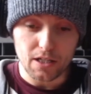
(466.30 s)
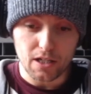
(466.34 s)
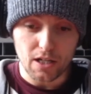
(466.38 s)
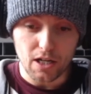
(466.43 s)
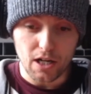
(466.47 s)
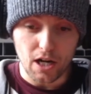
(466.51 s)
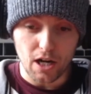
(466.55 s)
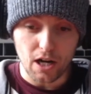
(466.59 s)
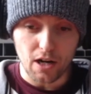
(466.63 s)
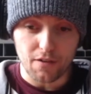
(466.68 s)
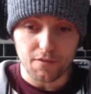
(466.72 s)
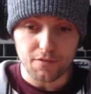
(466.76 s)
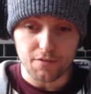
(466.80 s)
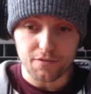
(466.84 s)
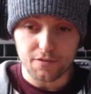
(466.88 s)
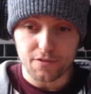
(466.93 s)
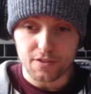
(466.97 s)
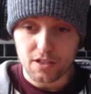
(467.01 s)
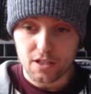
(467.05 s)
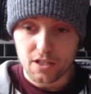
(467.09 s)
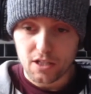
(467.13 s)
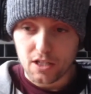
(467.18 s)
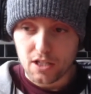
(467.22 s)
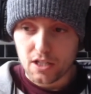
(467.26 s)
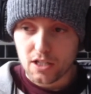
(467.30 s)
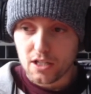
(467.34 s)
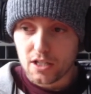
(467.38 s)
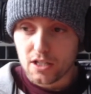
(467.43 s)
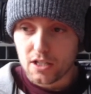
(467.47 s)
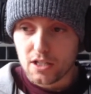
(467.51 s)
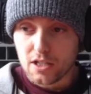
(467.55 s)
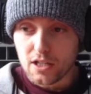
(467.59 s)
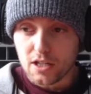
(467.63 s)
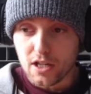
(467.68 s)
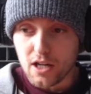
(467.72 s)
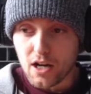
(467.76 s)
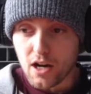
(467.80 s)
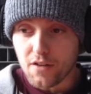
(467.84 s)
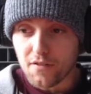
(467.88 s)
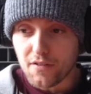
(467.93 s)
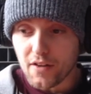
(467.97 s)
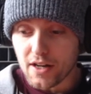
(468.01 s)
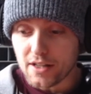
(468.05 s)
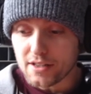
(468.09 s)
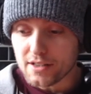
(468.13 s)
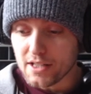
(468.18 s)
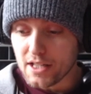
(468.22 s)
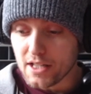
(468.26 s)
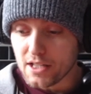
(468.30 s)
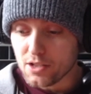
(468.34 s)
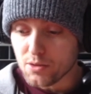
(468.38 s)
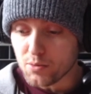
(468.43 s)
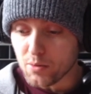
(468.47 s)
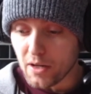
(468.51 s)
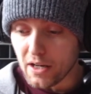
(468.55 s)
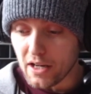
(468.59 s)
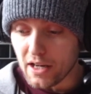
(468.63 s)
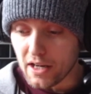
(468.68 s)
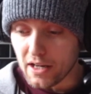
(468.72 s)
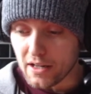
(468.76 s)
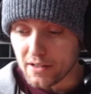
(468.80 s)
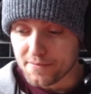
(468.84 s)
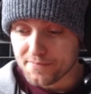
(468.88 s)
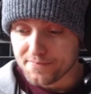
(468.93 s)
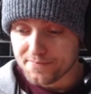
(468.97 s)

I've had this where,